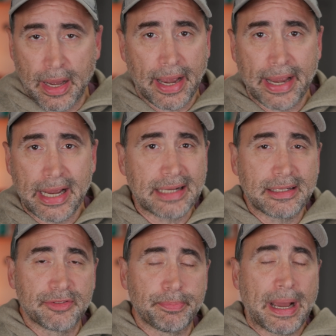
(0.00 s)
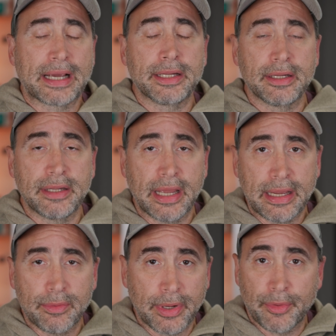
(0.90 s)
I got this back in the
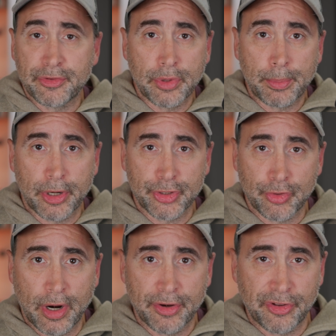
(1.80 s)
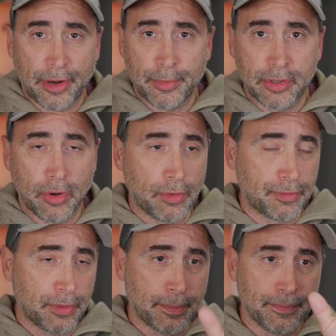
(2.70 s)
day when I was doing martial arts. I would go
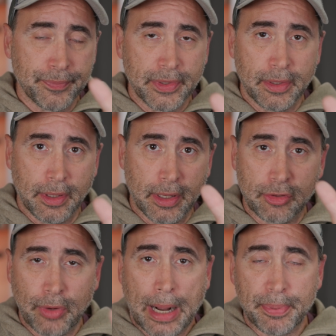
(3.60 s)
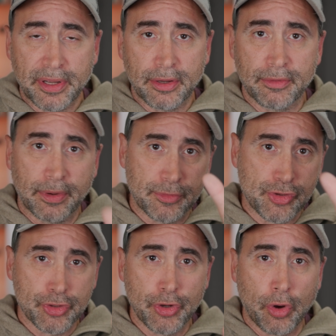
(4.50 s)
from uh, grappling, from
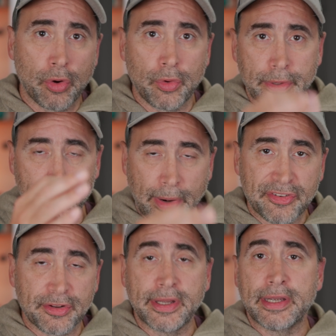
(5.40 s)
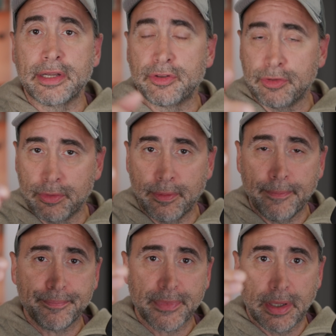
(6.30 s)
judo, and wrestling to
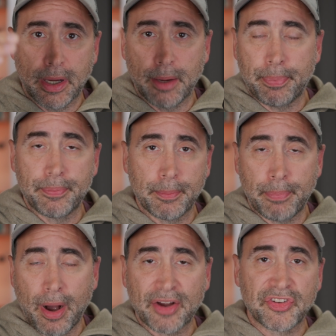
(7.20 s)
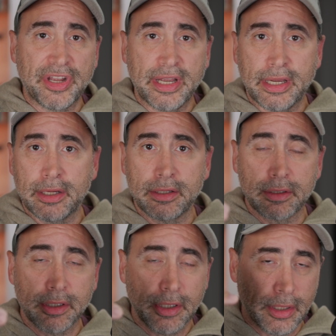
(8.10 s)
uh,
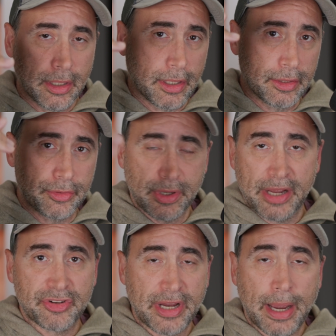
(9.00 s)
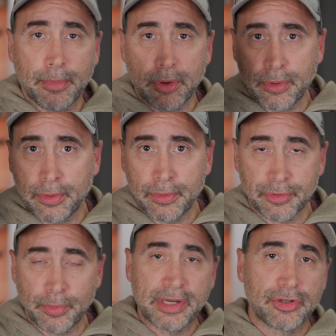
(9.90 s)
boxing, and uh, to catch Campbell,
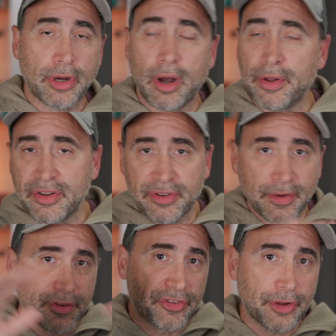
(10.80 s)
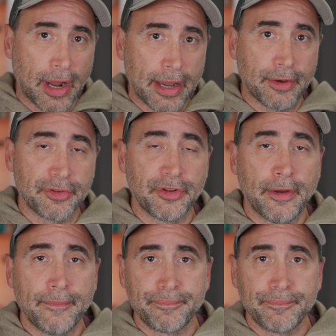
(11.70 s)
to Wing Chun, all these different styles,